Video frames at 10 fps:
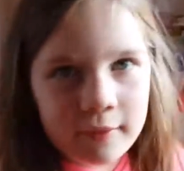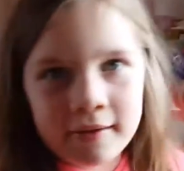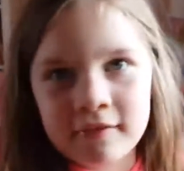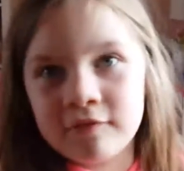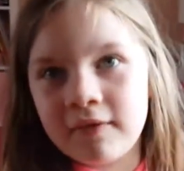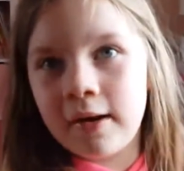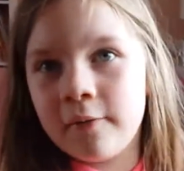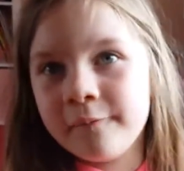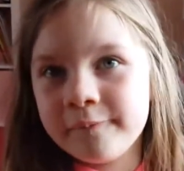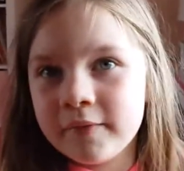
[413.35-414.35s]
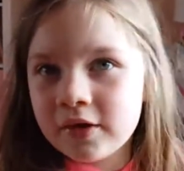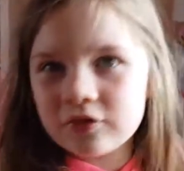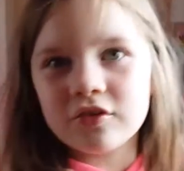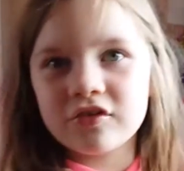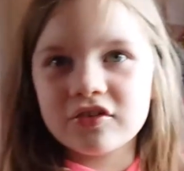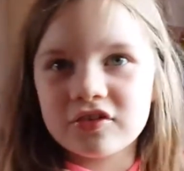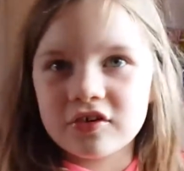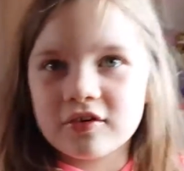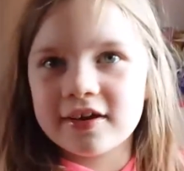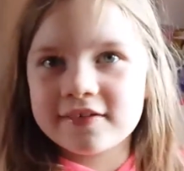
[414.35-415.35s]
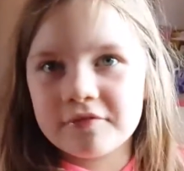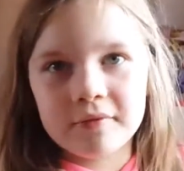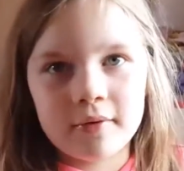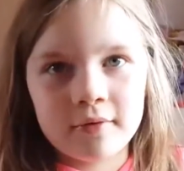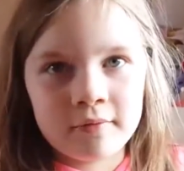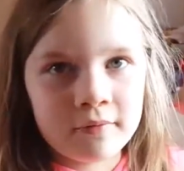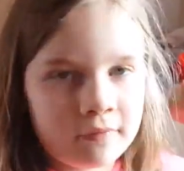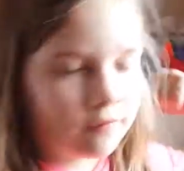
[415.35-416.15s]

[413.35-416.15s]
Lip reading: creative realm. We'll use our creative realm.